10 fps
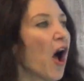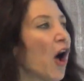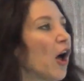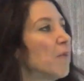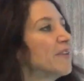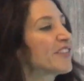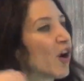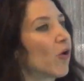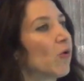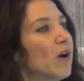
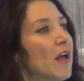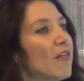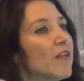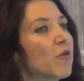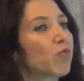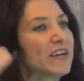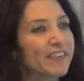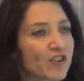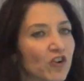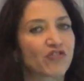So
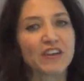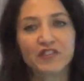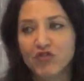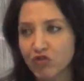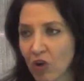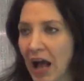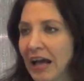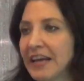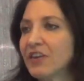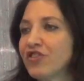research is
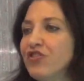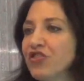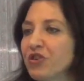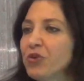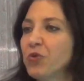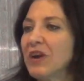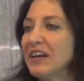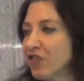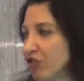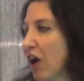trying to do
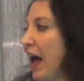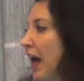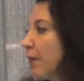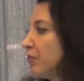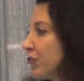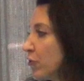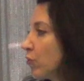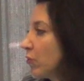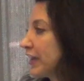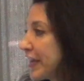its job
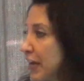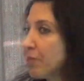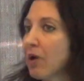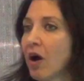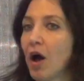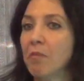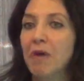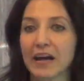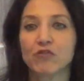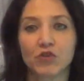to keep
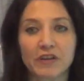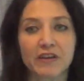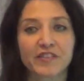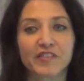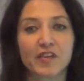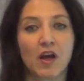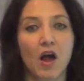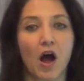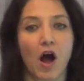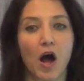mindfulness
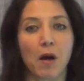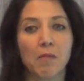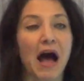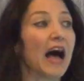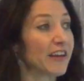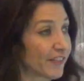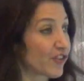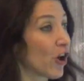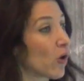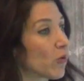on
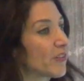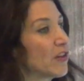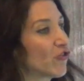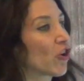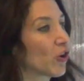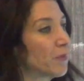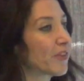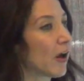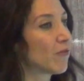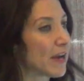its toes in
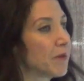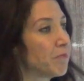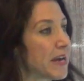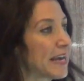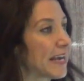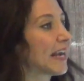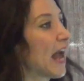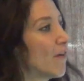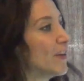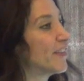terms of it being
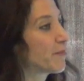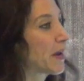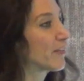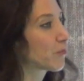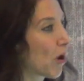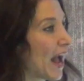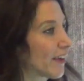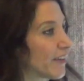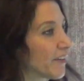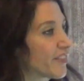an evidence-based
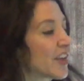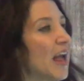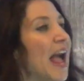practice,